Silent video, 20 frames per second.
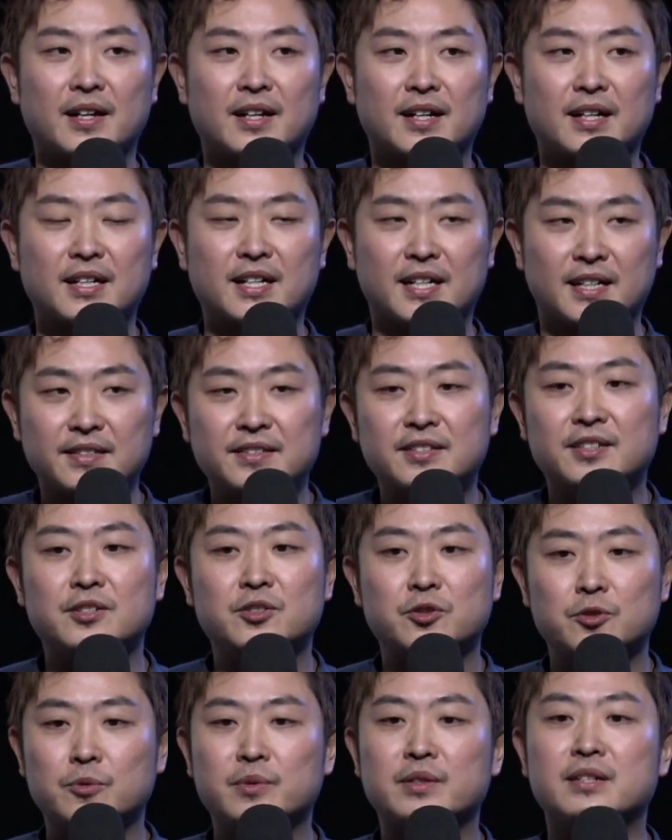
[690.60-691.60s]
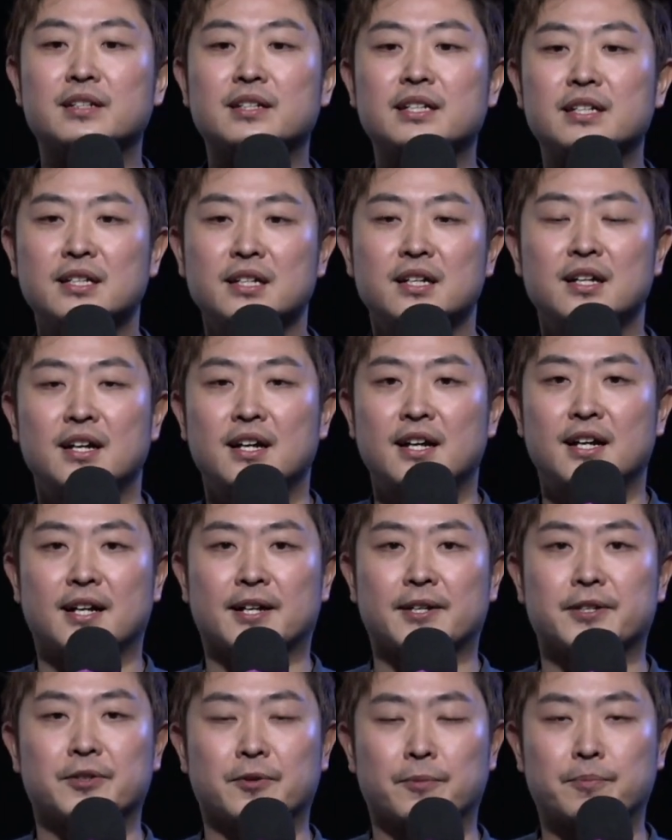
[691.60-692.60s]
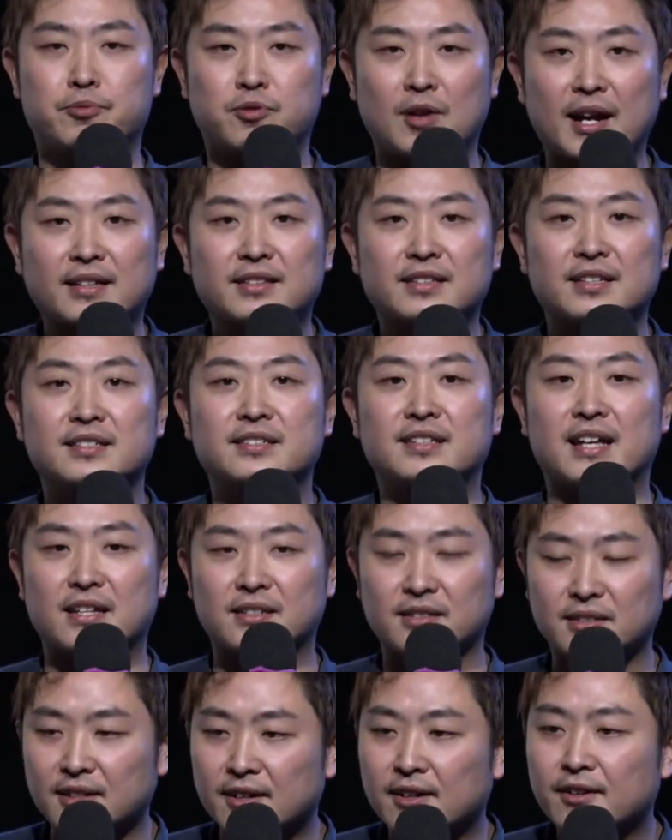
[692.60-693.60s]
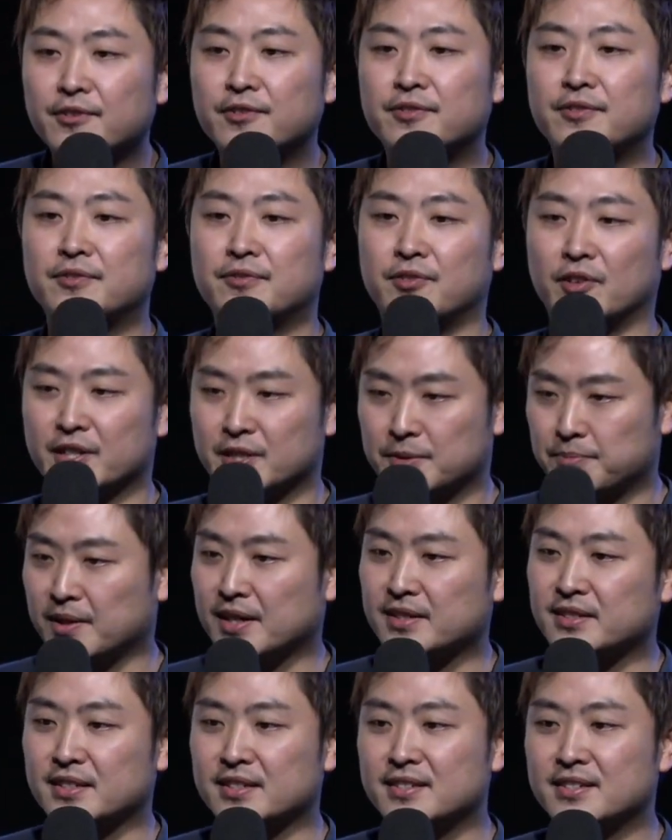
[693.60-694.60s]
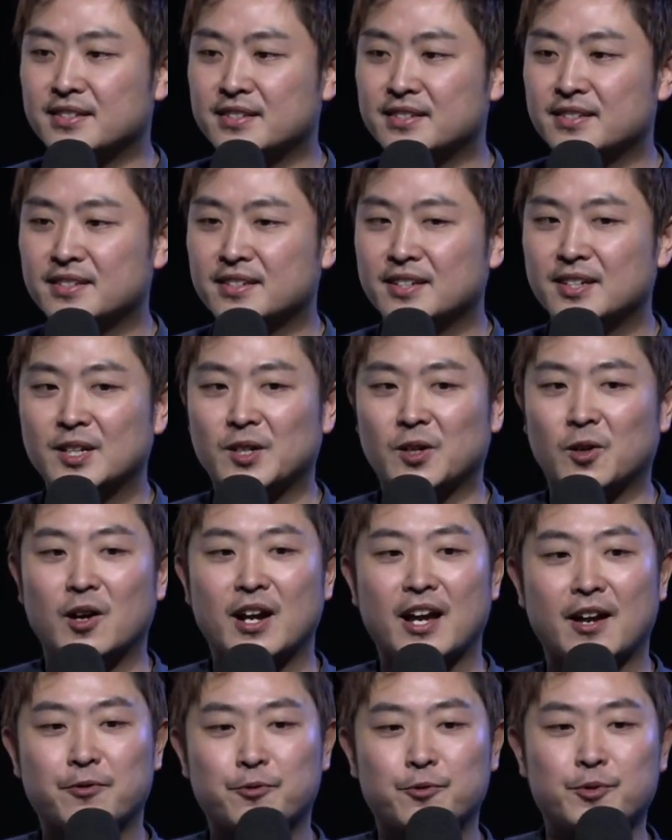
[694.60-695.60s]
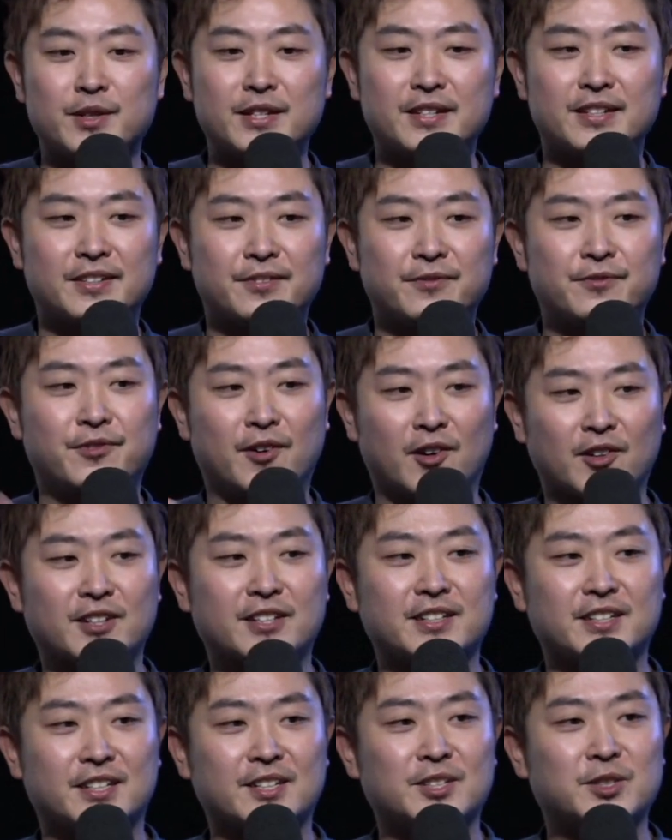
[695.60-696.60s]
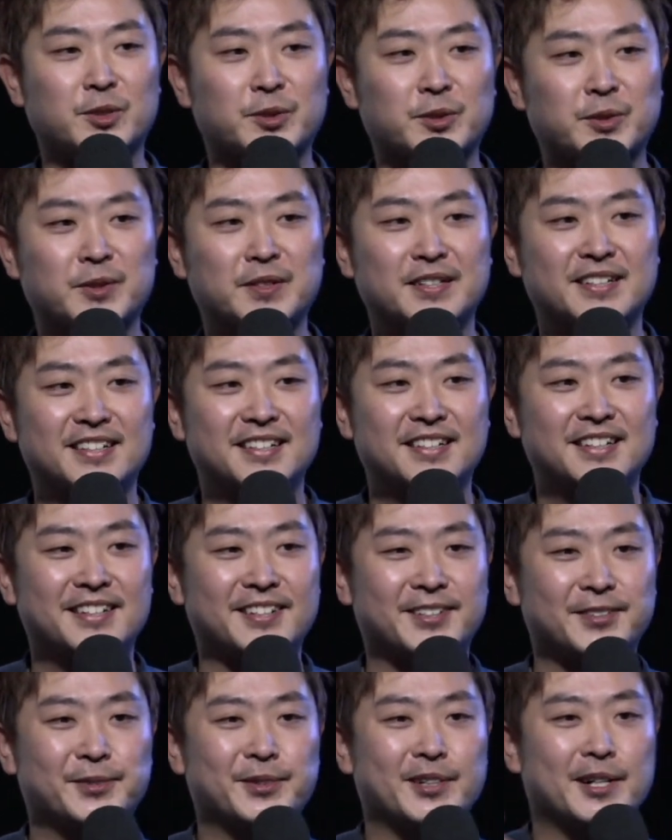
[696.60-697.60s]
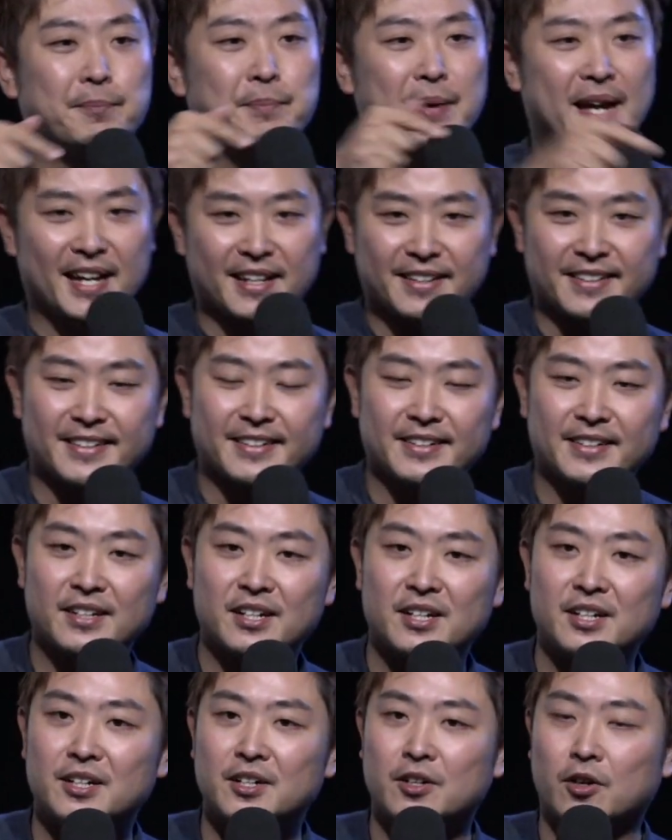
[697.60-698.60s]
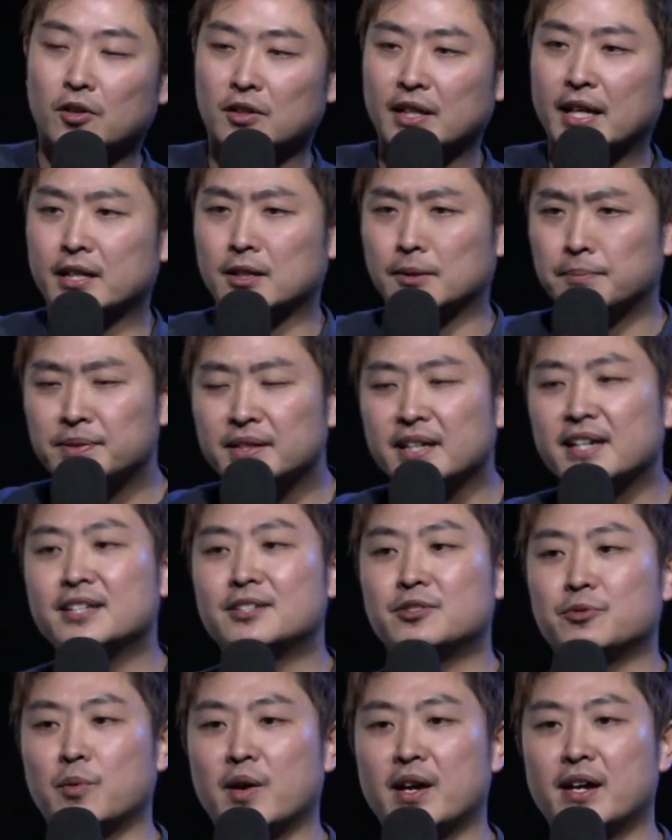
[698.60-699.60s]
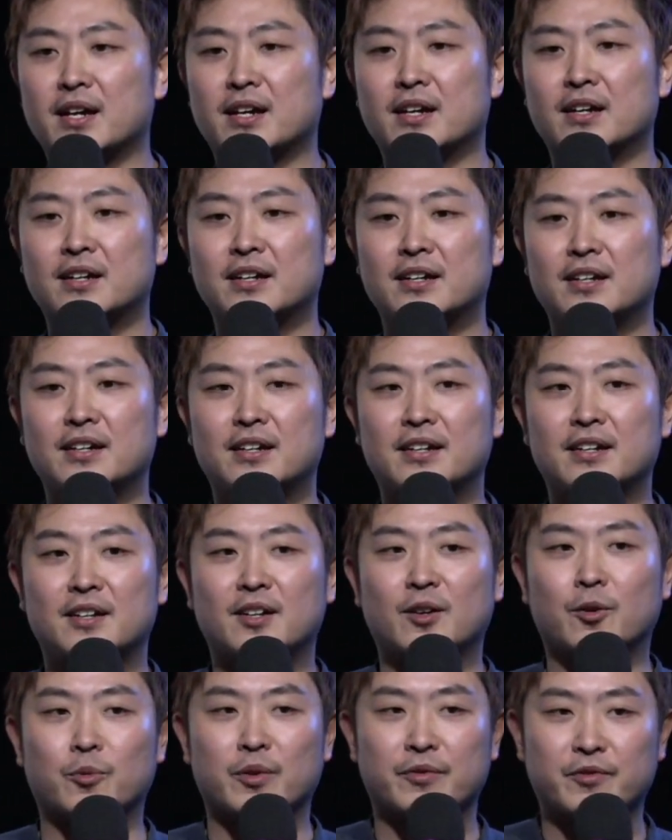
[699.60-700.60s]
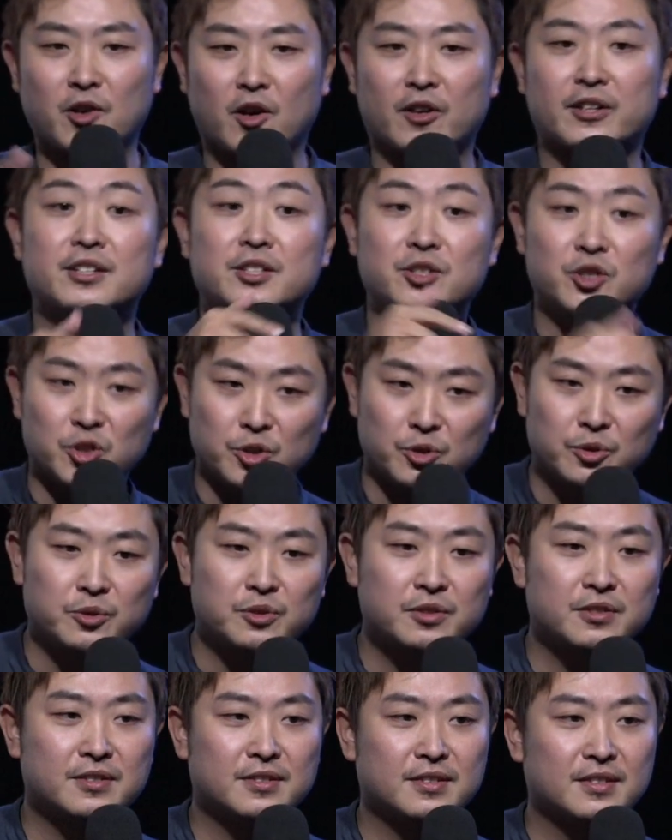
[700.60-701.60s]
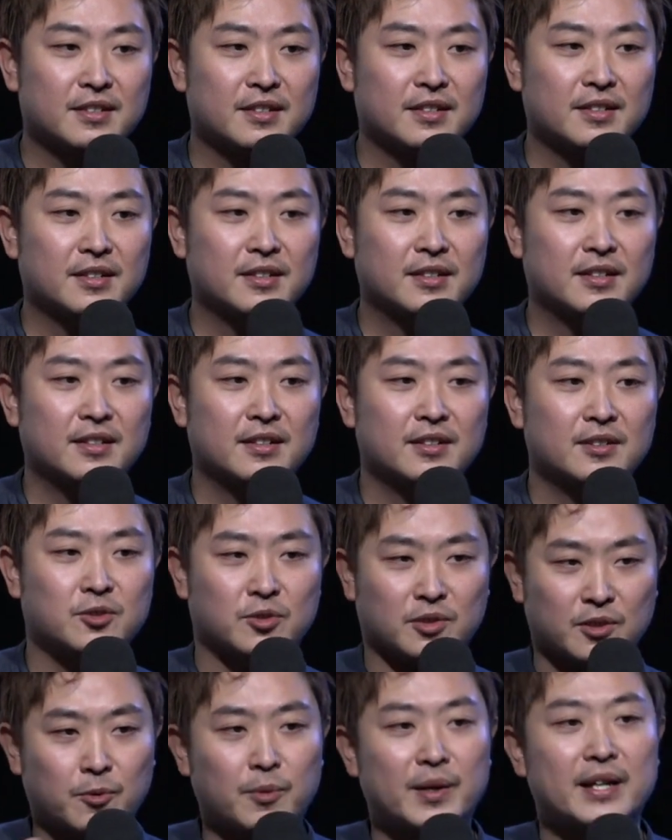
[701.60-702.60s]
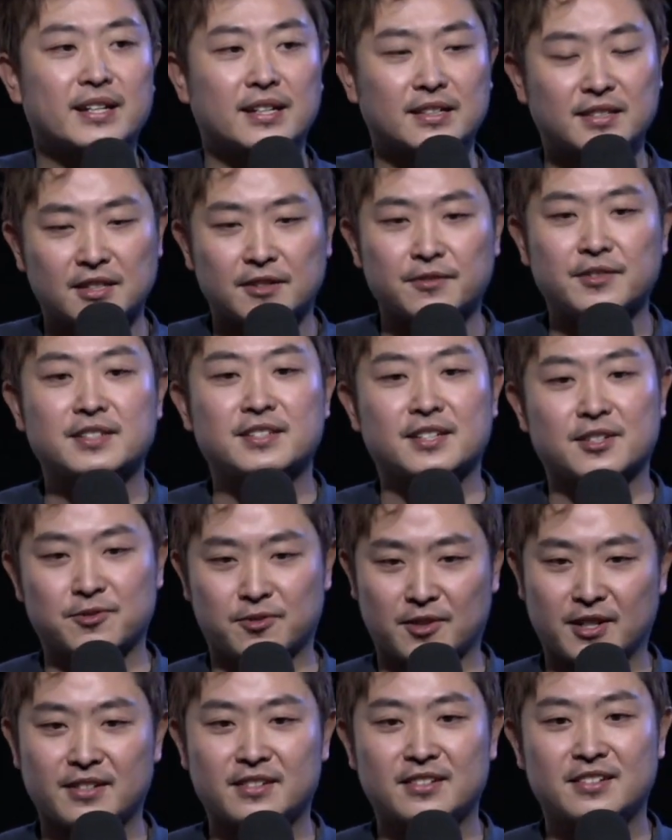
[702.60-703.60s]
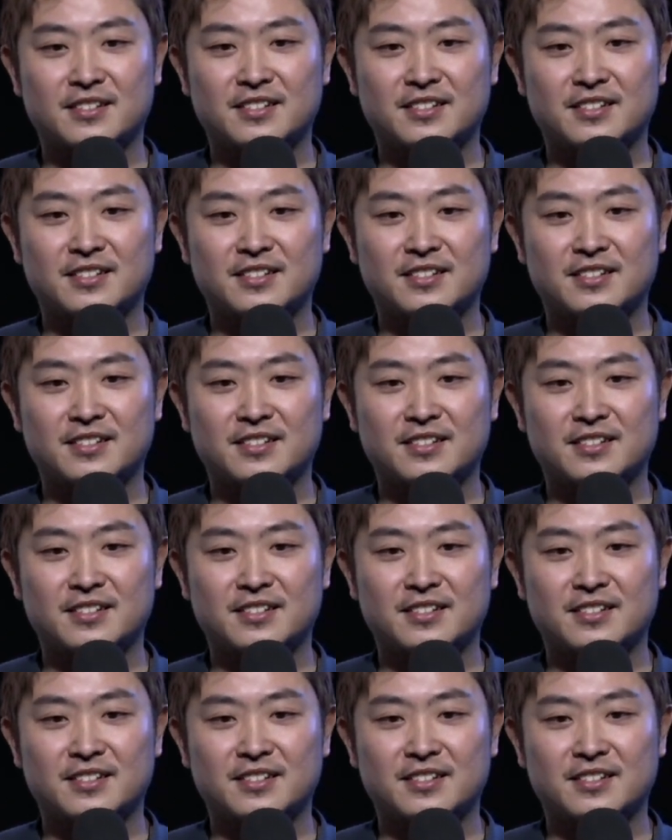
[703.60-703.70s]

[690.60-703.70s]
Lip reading: continually, you know, practiced that love for His presence? Or have we fallen into, you know, a pattern or like a place where we've gotten used to the way that service is run?